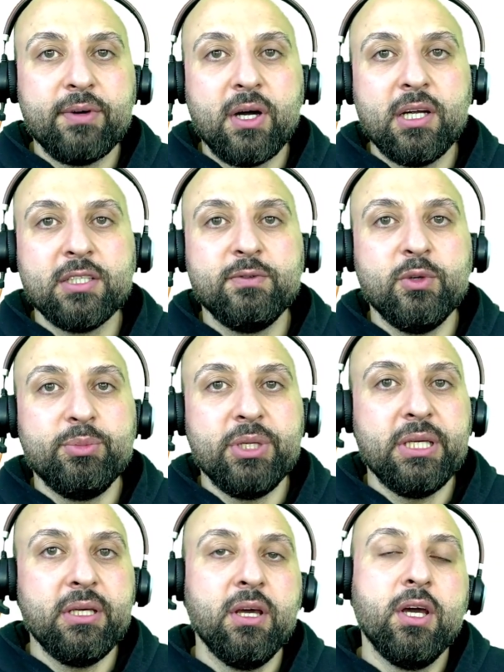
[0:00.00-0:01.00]
arcs will
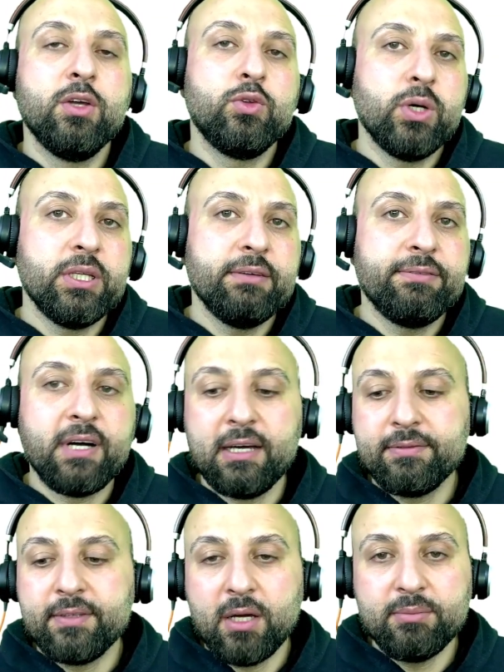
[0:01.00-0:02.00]
be
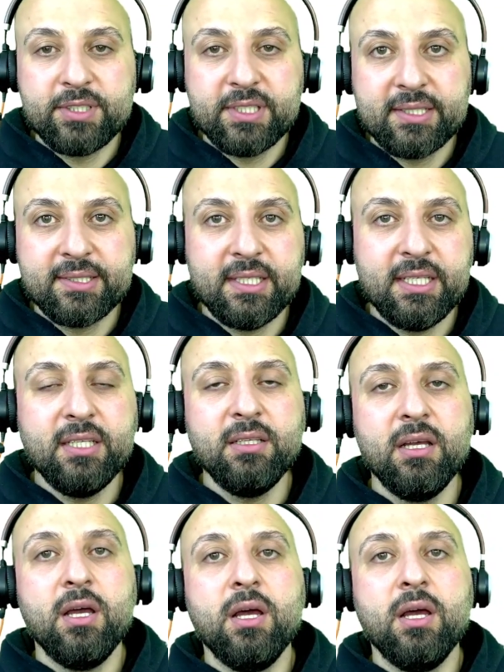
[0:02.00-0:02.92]
25 times 16.